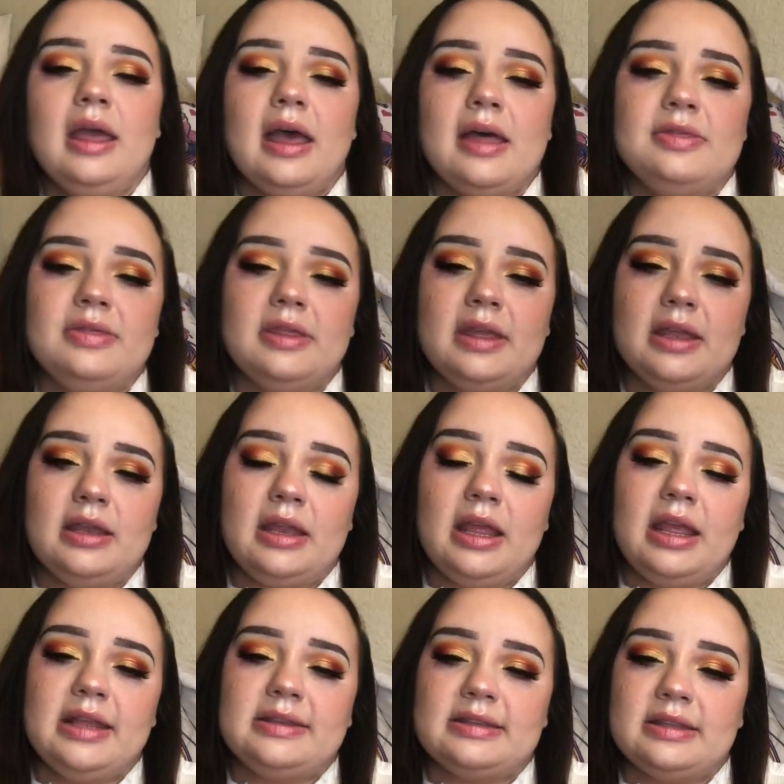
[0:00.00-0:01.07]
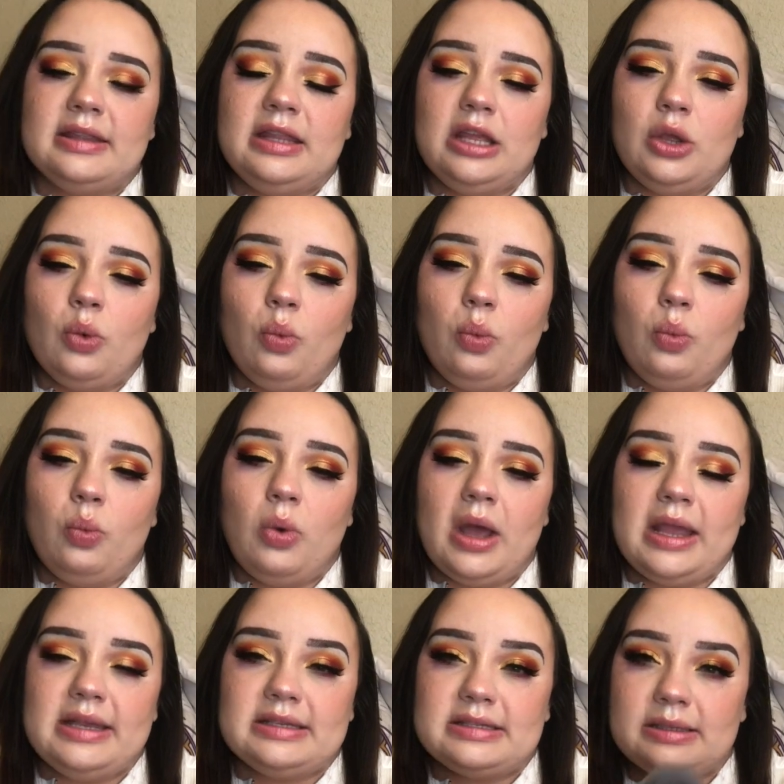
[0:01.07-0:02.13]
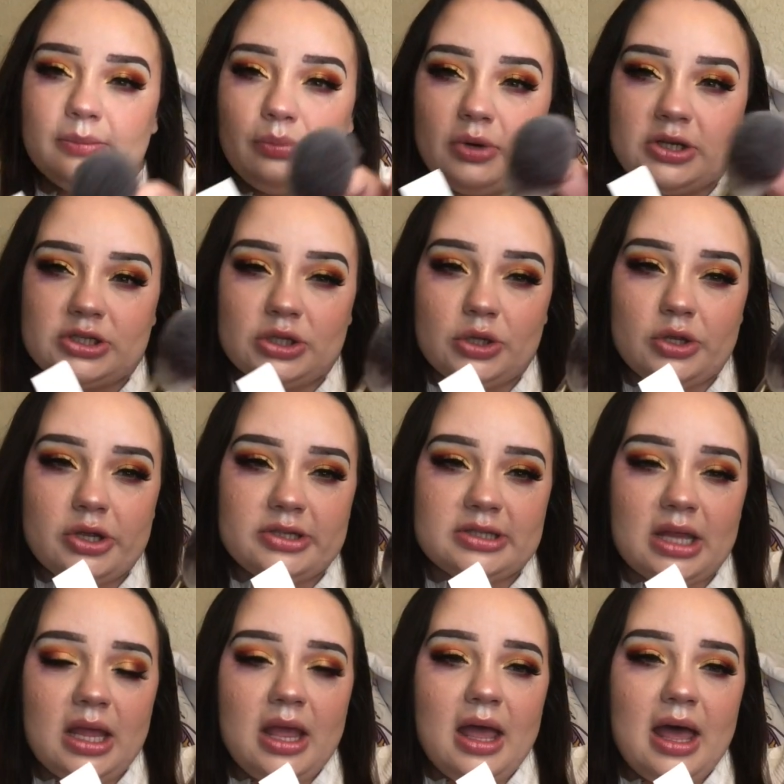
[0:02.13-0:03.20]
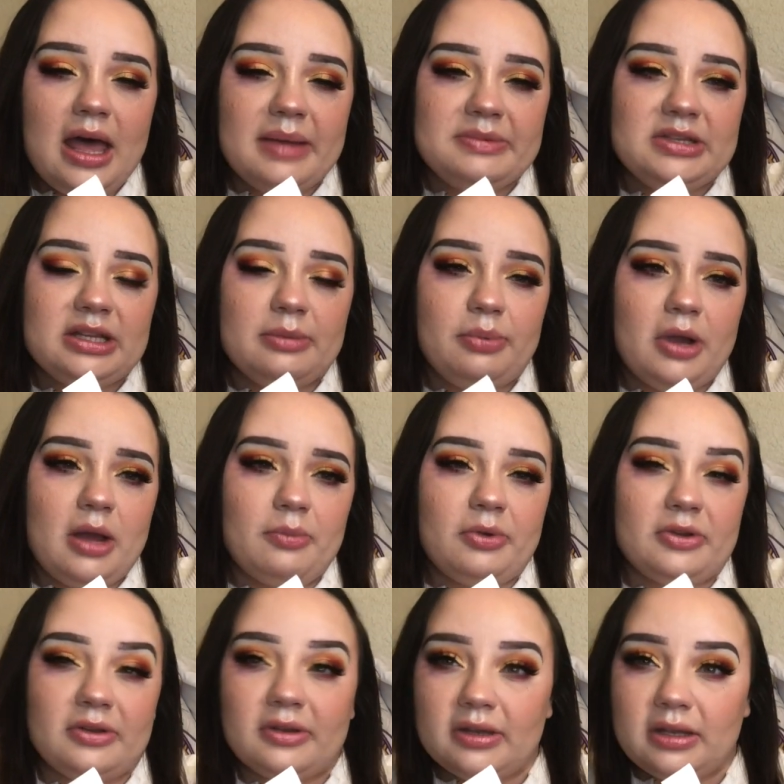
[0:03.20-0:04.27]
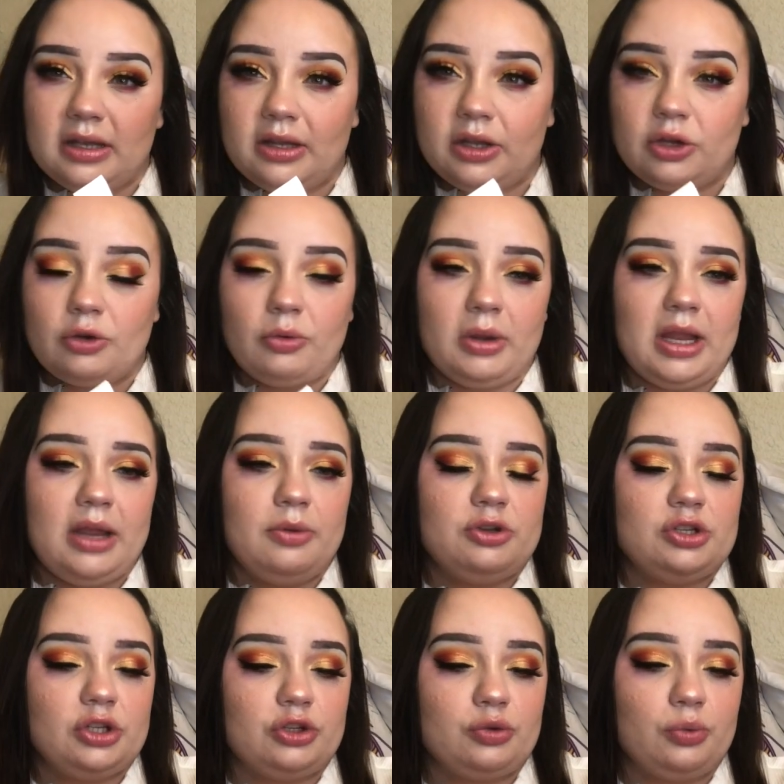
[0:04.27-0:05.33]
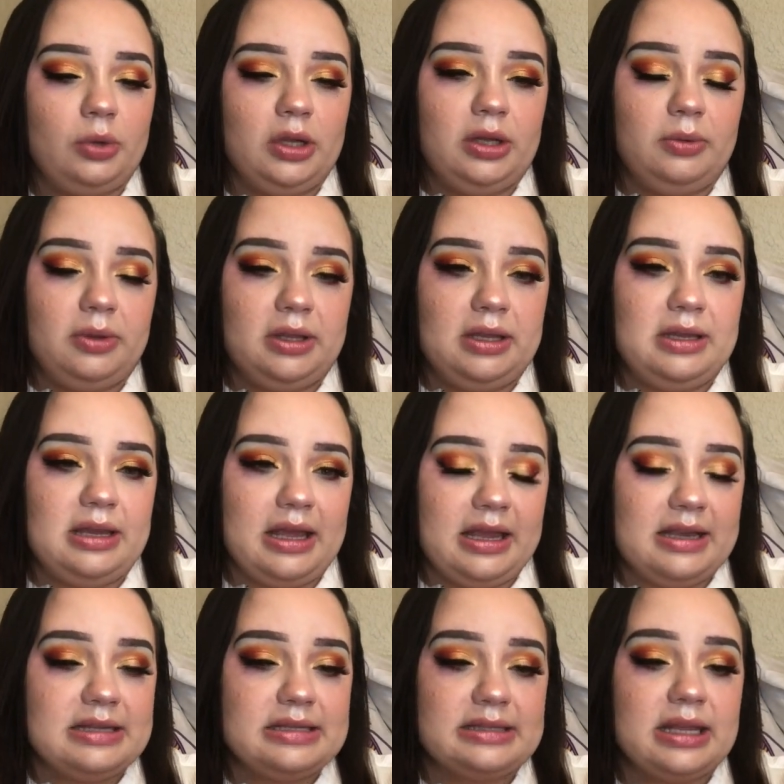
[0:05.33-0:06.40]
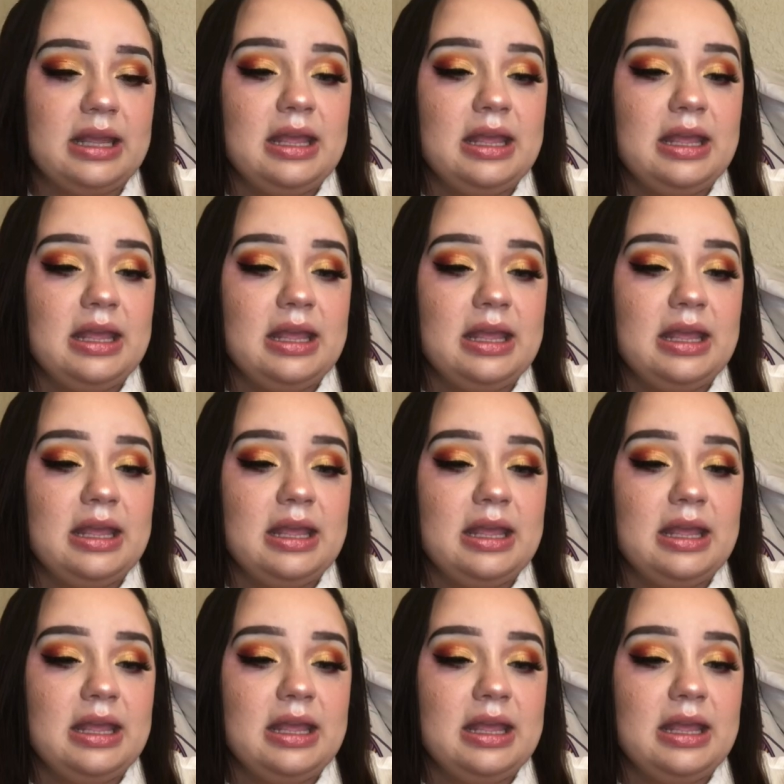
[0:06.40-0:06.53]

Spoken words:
and then it's the white bristles up to the brown bristles, and then the gray, which looks really, really nice.